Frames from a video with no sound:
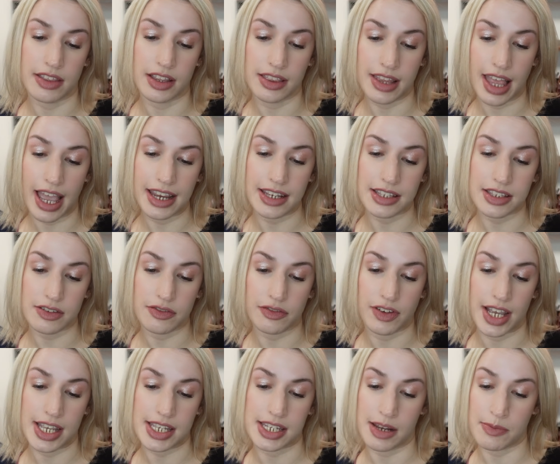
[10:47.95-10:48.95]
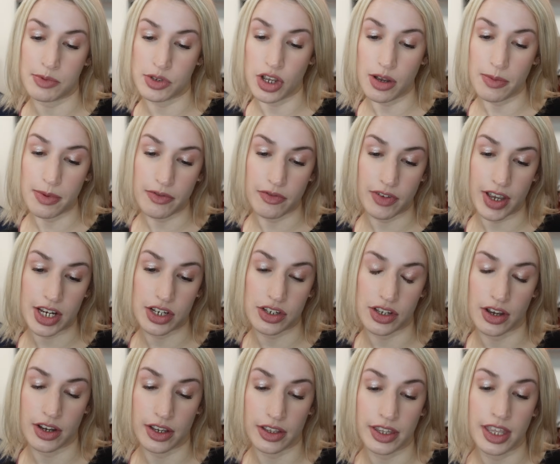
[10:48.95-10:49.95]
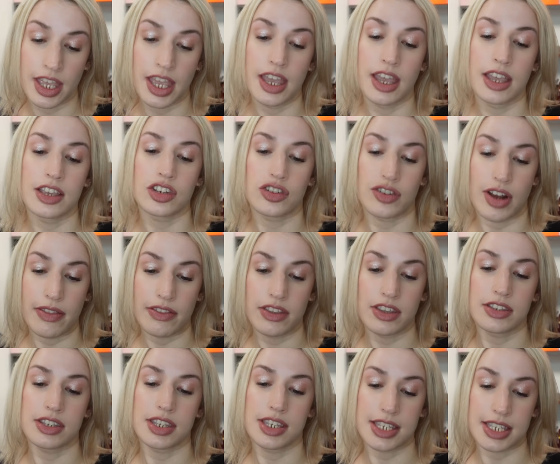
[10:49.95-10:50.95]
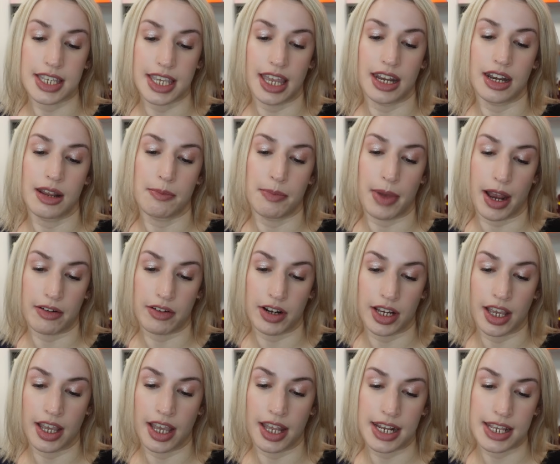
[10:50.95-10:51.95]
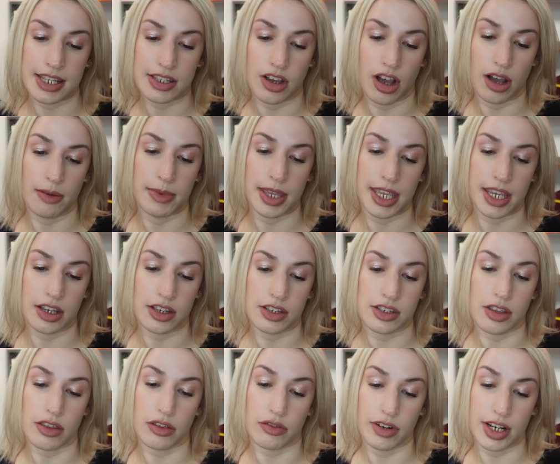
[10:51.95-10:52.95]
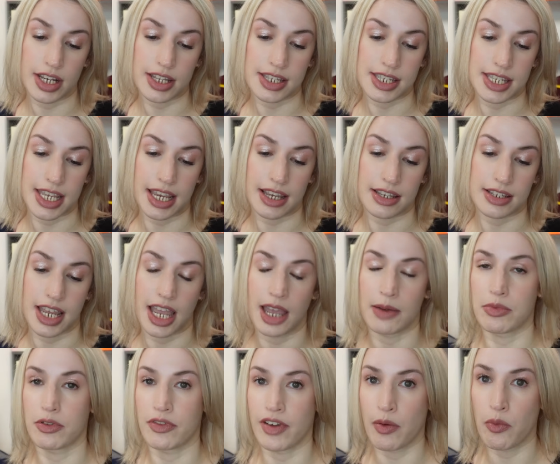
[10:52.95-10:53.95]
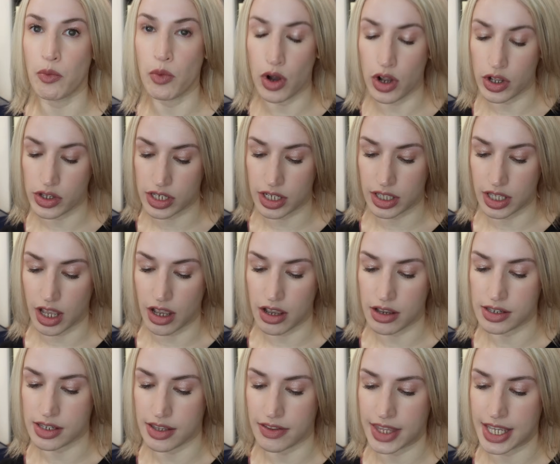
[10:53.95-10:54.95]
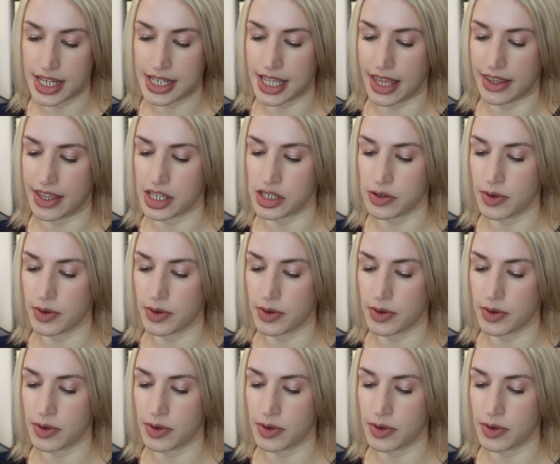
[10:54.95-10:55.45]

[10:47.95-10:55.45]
The light, fast absorbing face oil strengthens the skin barrier, and it's got omegas 3 and 6 to help prevent water loss and things like that.